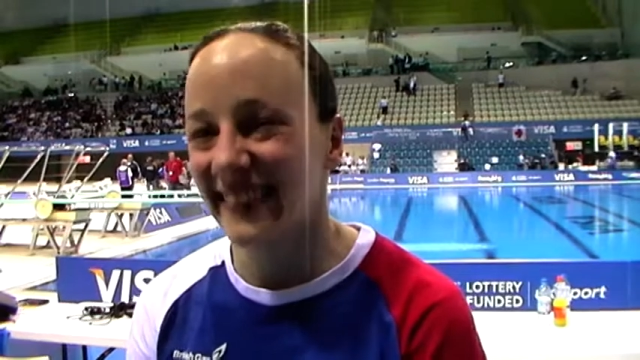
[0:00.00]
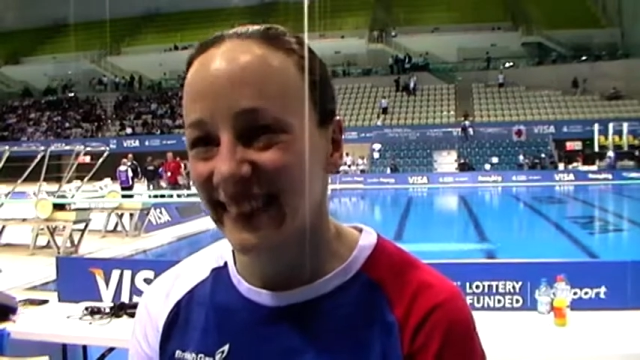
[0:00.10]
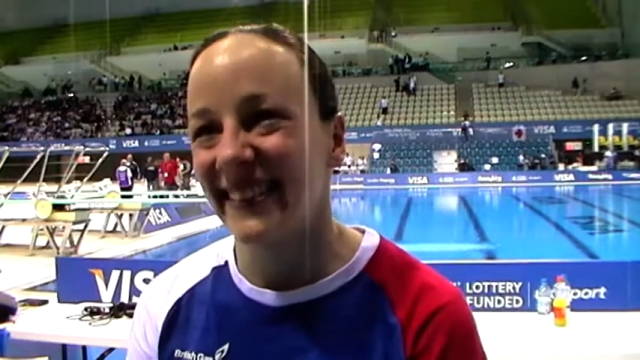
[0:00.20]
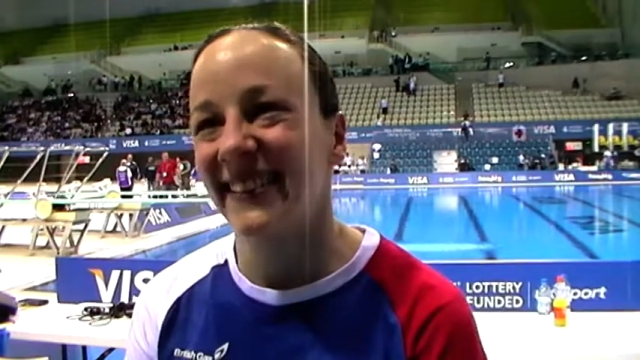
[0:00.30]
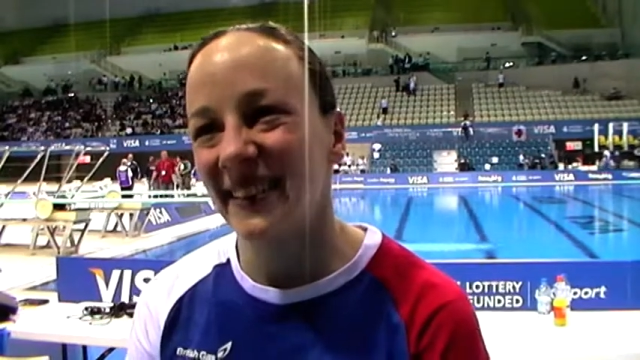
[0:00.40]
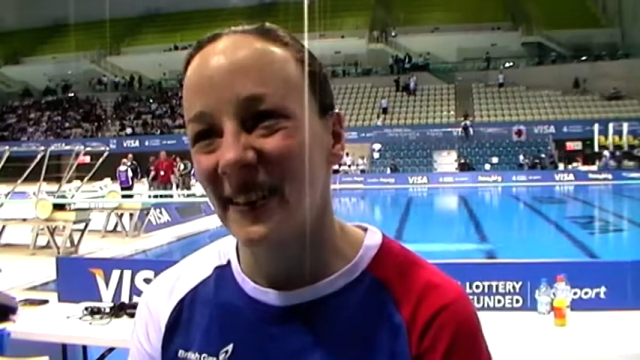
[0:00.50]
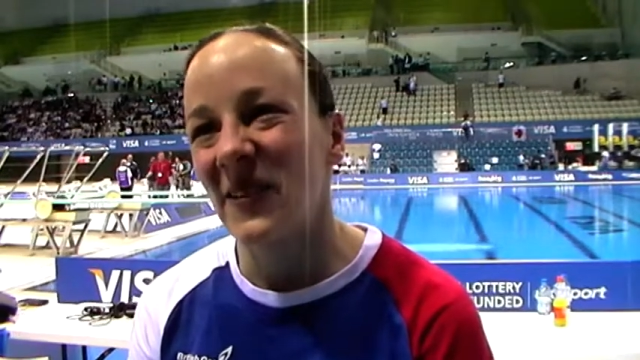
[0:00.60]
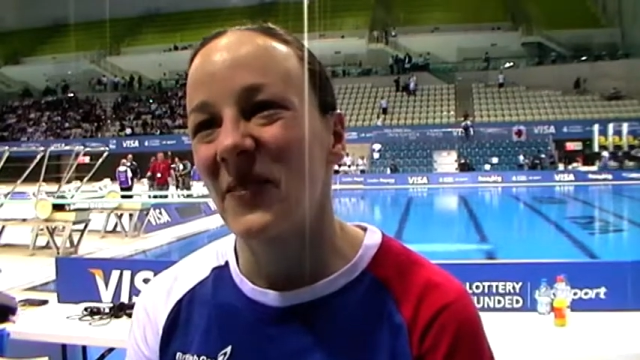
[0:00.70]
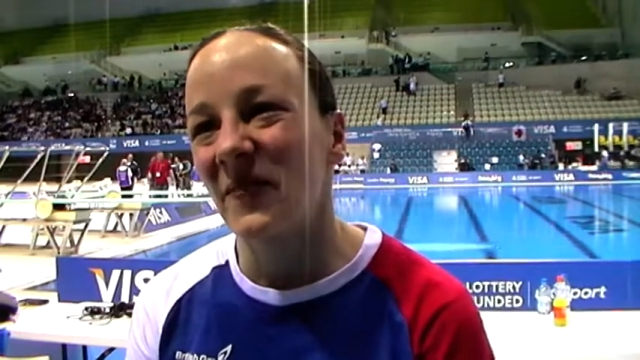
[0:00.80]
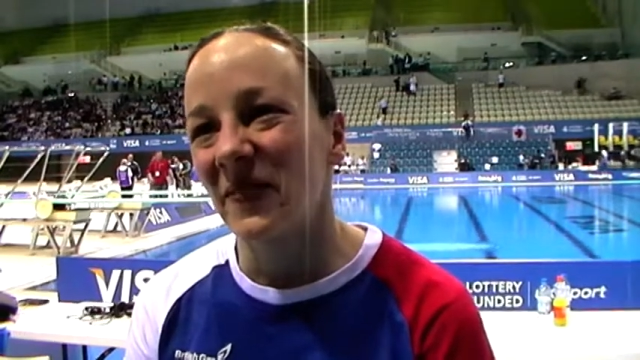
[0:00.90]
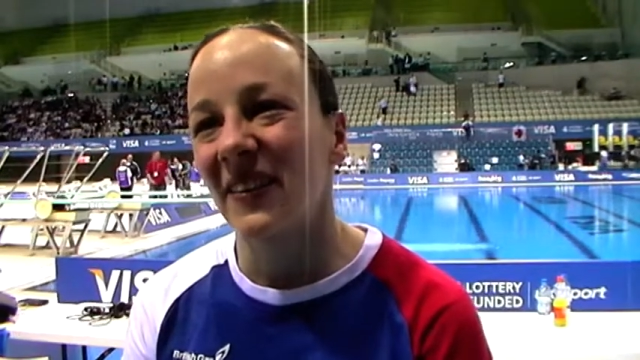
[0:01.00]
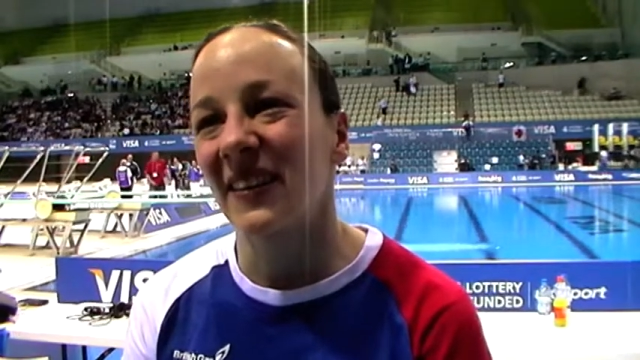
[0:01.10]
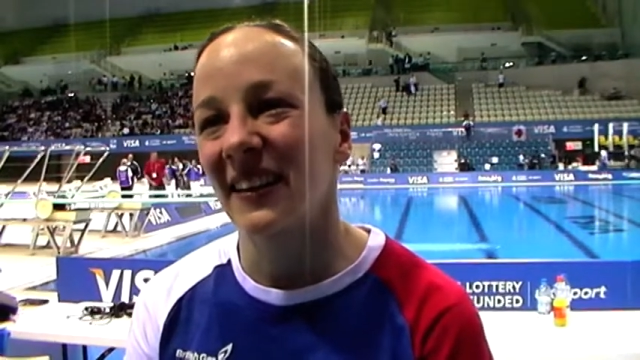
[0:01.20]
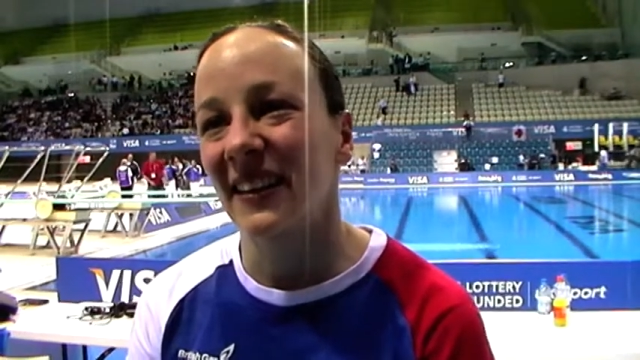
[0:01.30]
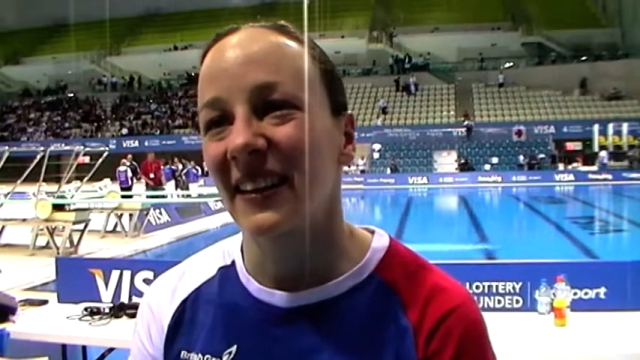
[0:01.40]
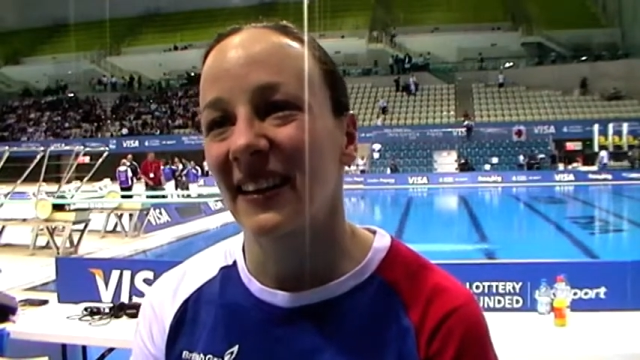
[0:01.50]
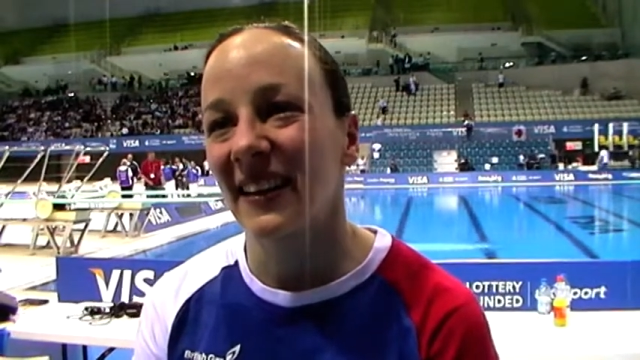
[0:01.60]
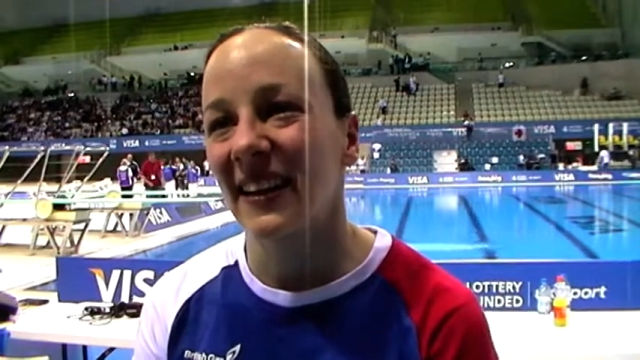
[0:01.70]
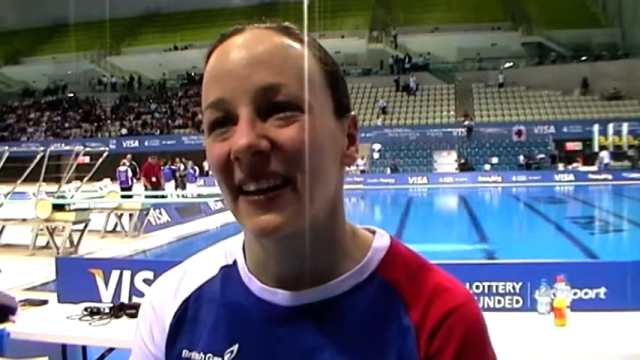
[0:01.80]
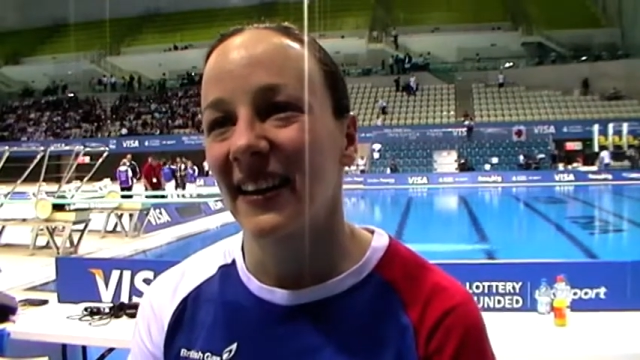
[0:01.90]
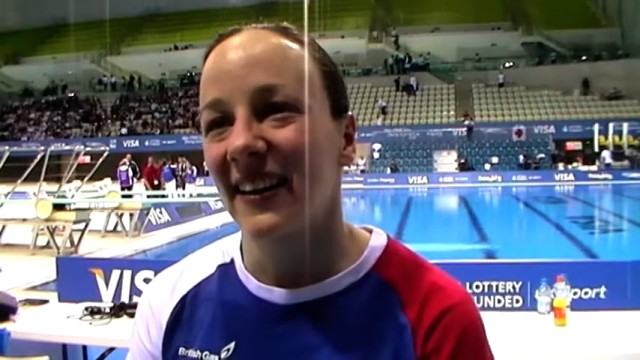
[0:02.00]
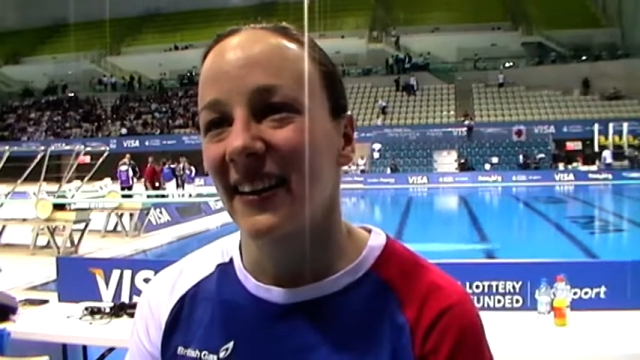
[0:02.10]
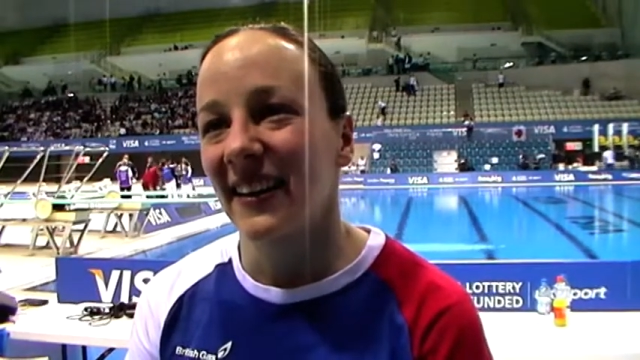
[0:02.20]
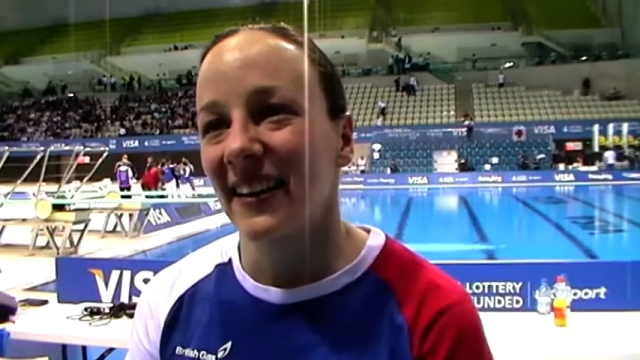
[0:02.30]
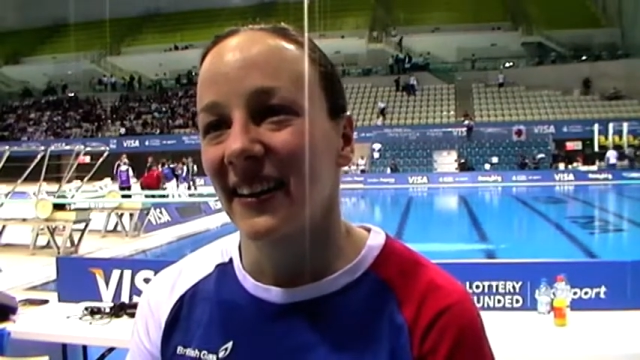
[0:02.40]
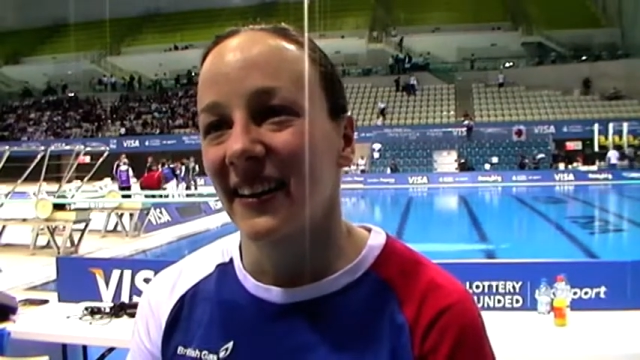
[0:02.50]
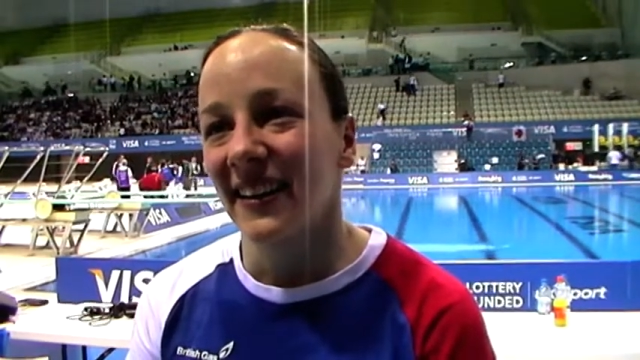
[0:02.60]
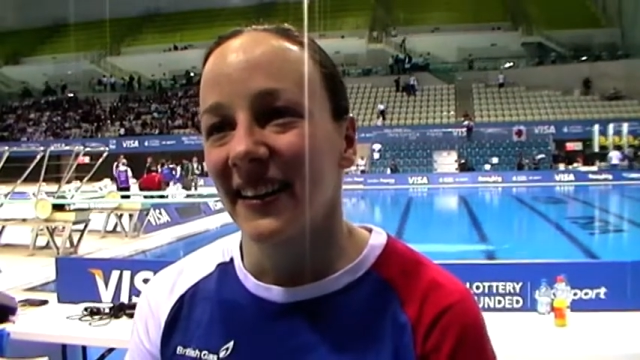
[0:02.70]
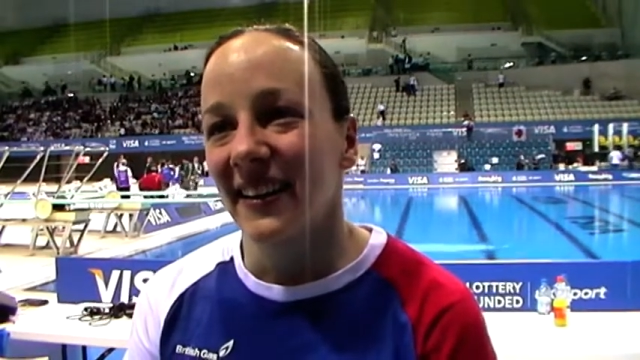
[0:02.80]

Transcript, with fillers: I mean, is that one of the things that's um, pleased you most?